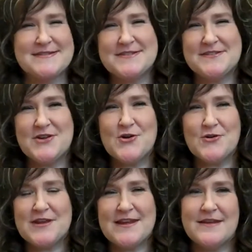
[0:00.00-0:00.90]
and
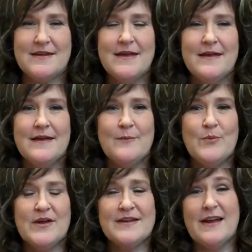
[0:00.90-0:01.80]
sturdy,
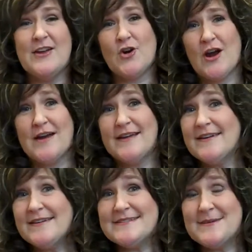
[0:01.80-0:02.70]
but I
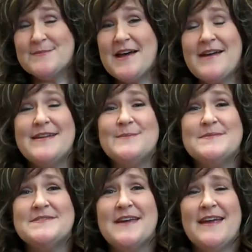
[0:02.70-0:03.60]
cry
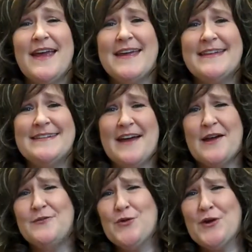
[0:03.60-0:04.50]
sometimes, and
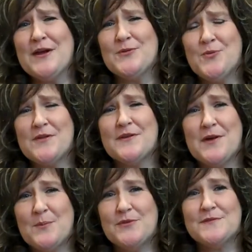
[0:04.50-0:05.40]
I've cried with a
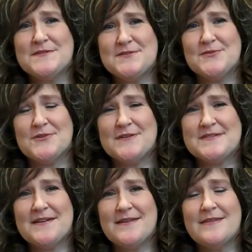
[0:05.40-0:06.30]
couple of
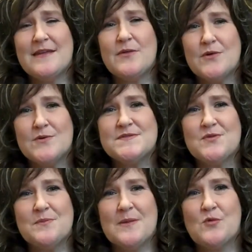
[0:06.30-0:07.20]
students, and I think those
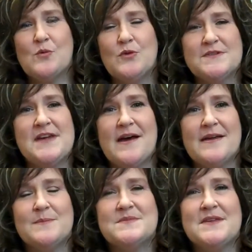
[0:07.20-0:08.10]
are memorable
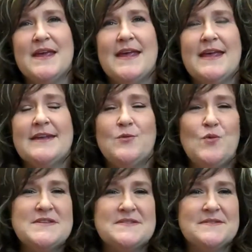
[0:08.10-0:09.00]
times. And it
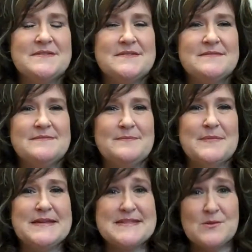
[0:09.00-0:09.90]
wasn't
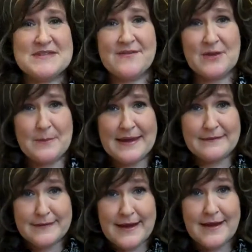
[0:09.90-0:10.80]
because I was having a
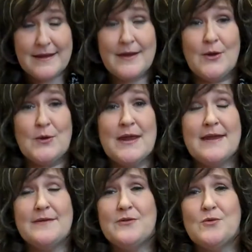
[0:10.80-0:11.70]
bad day.
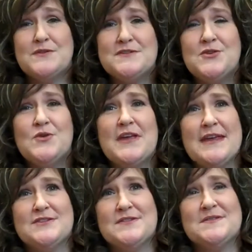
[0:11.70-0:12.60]
Okay, there were two
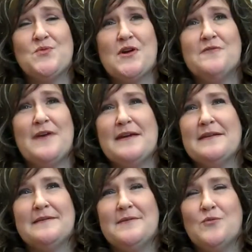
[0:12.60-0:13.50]
occasions where I
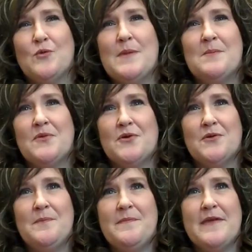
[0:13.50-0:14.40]
can
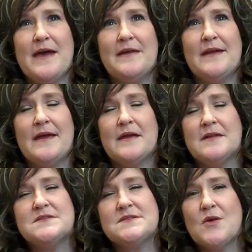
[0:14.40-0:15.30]
remember that I
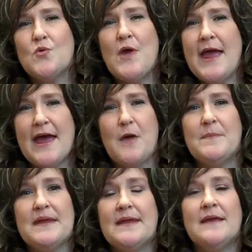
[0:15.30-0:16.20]
got so
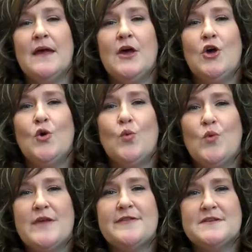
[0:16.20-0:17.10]
happy
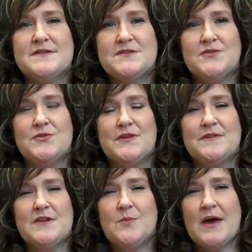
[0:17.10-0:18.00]
with a
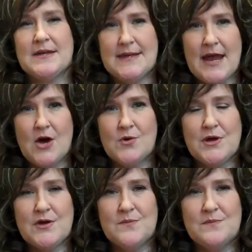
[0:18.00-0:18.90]
student about an
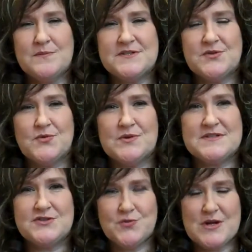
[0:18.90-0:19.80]
outcome to a
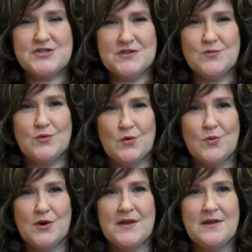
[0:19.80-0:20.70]
situation that we were
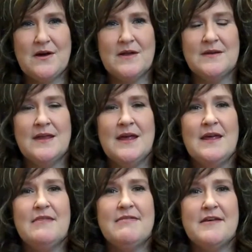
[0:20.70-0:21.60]
working on,
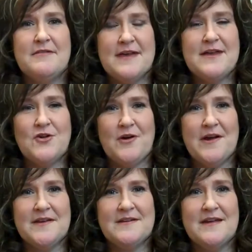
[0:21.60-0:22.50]
that they
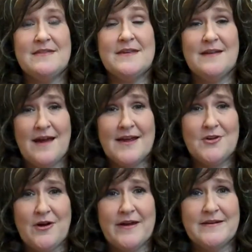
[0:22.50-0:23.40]
cried and then I
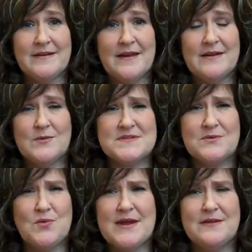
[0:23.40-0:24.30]
cried, and it was
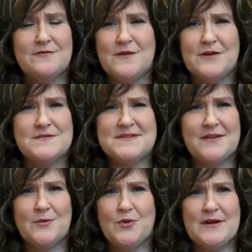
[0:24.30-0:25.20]
a way of
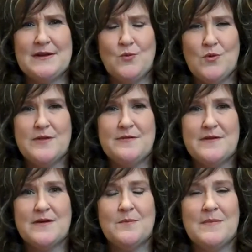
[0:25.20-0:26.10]
celebrating with
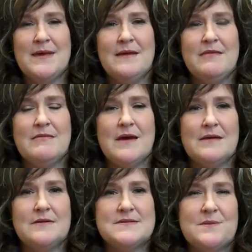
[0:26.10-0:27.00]
them
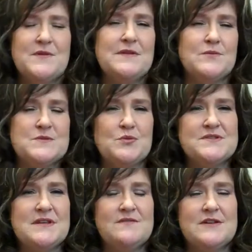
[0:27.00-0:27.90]
that something that was
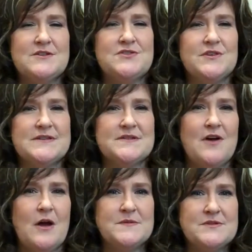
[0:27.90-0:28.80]
perceived initially as an
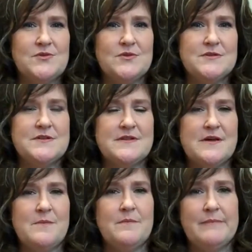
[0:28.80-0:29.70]
obstacle to
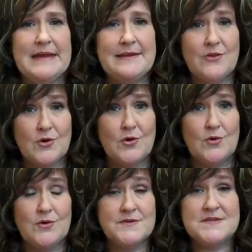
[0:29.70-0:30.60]
them meeting their
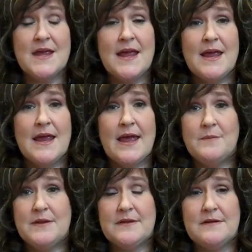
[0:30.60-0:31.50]
goals
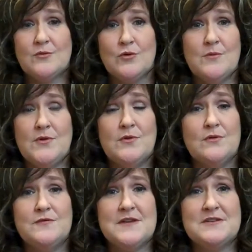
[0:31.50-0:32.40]
had been
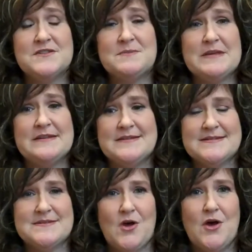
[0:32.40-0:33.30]
removed, had just been
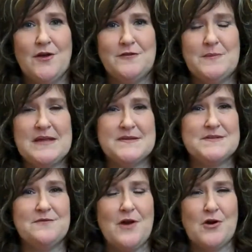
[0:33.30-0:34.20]
dissolved because
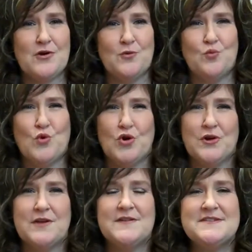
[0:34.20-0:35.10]
of our
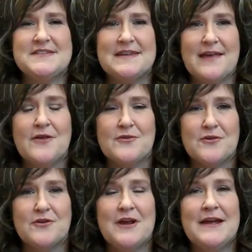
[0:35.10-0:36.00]
work
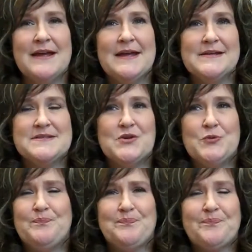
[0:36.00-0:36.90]
together. So